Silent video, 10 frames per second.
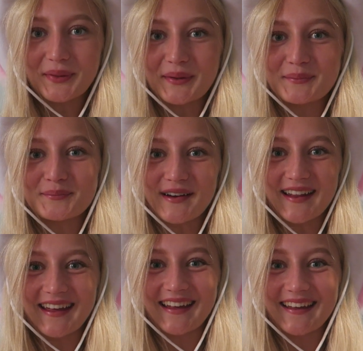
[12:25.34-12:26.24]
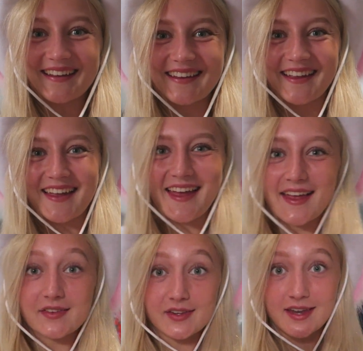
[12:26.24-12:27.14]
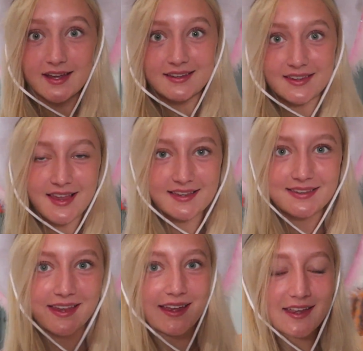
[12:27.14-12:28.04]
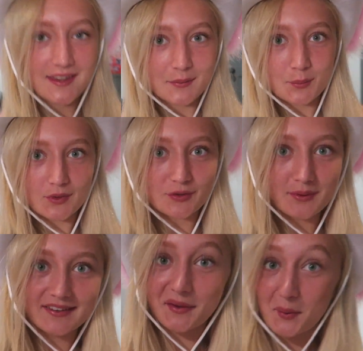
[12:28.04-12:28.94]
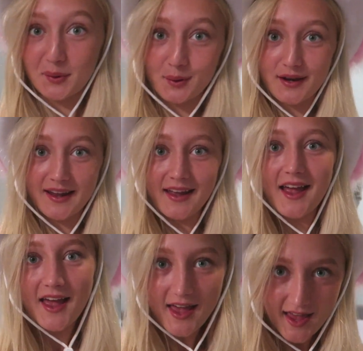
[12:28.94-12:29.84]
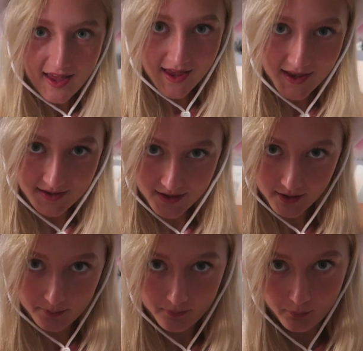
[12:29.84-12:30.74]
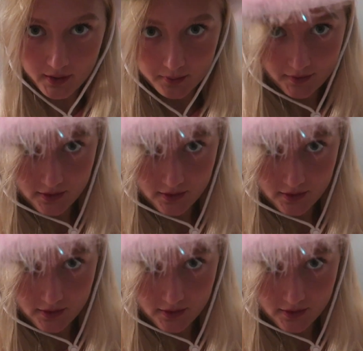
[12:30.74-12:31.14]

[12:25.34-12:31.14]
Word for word: Good morning! Today is the last day, which means Hoboko day, and I am wearing my